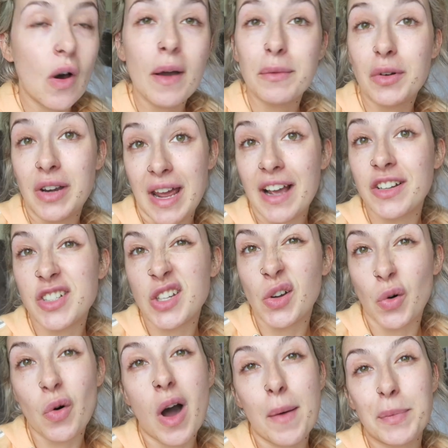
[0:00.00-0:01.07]
So I'm going to actually
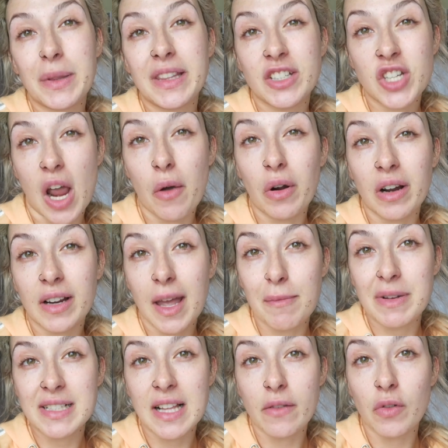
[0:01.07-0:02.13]
go hop in the shower,
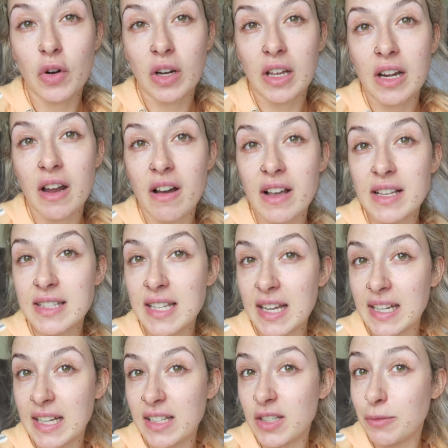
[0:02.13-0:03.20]
get myself organized.
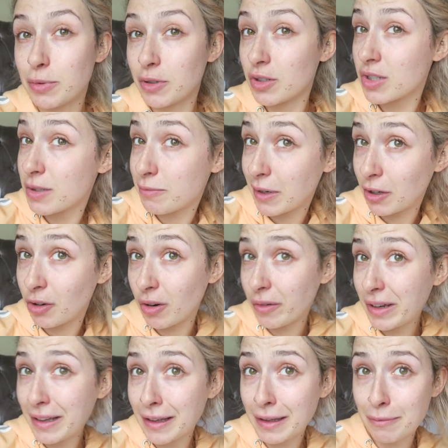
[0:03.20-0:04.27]
I need to brush my
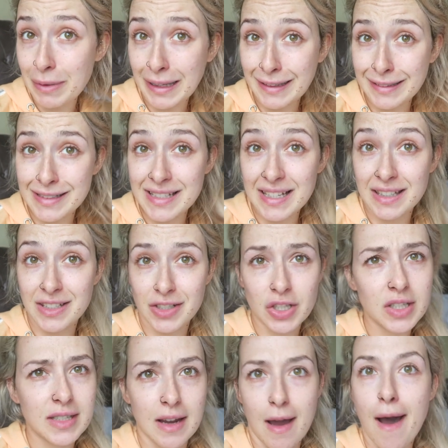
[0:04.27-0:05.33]
Gruig because it's
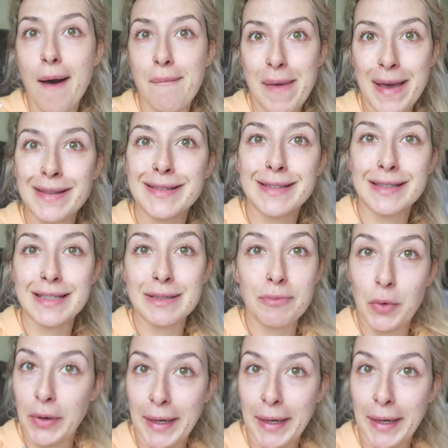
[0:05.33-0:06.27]
just a hot mess this